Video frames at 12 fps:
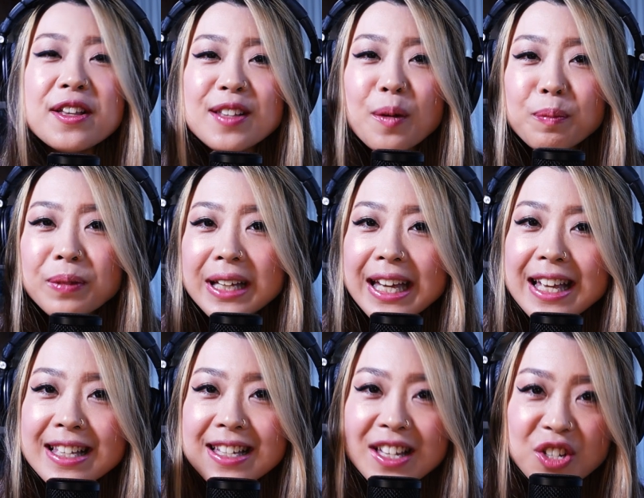So,
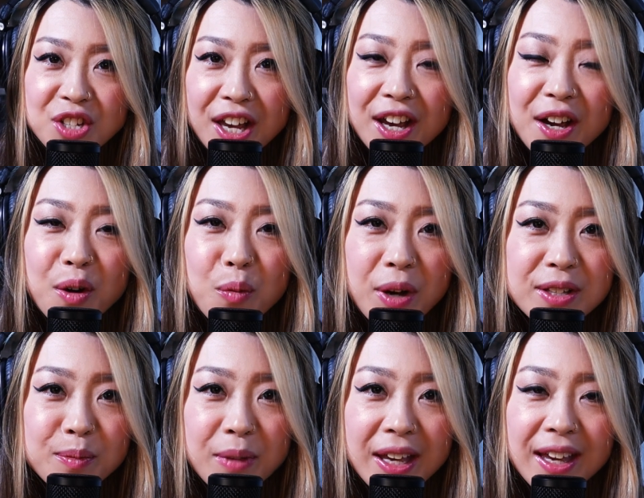please share
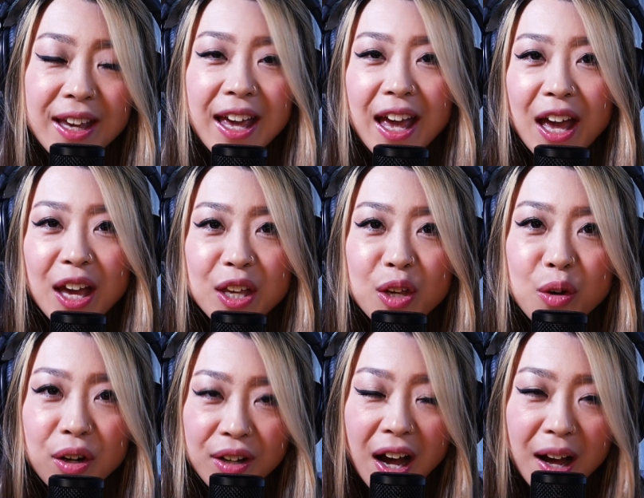with me
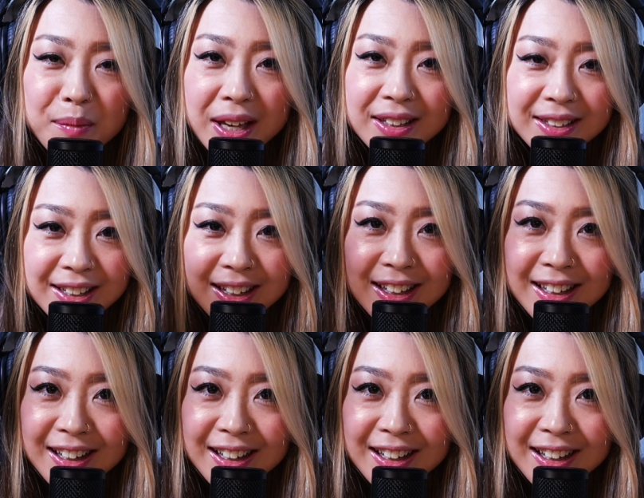your comment